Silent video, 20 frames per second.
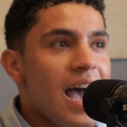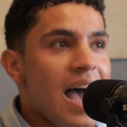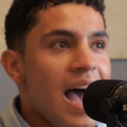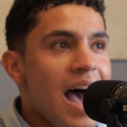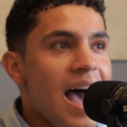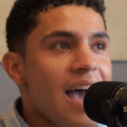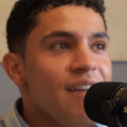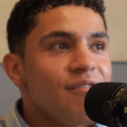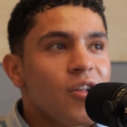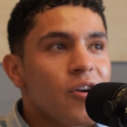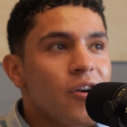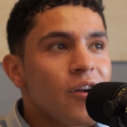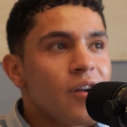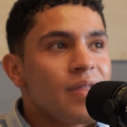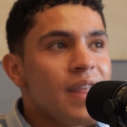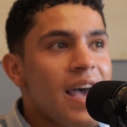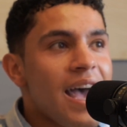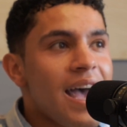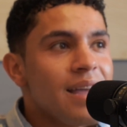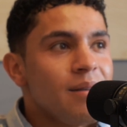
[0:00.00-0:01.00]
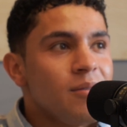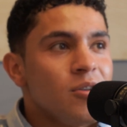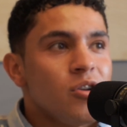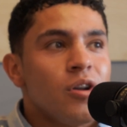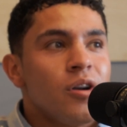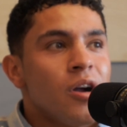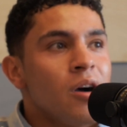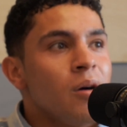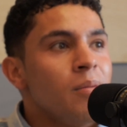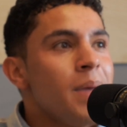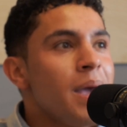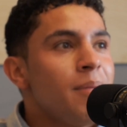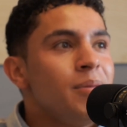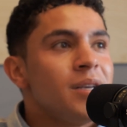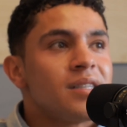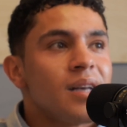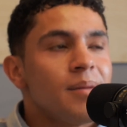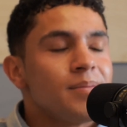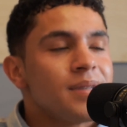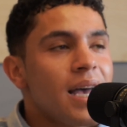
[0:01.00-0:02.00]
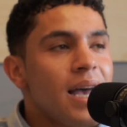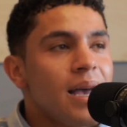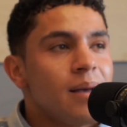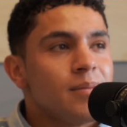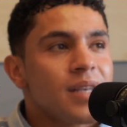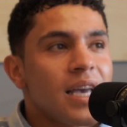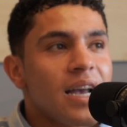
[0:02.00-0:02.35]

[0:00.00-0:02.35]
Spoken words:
I've learned that, maybe sometimes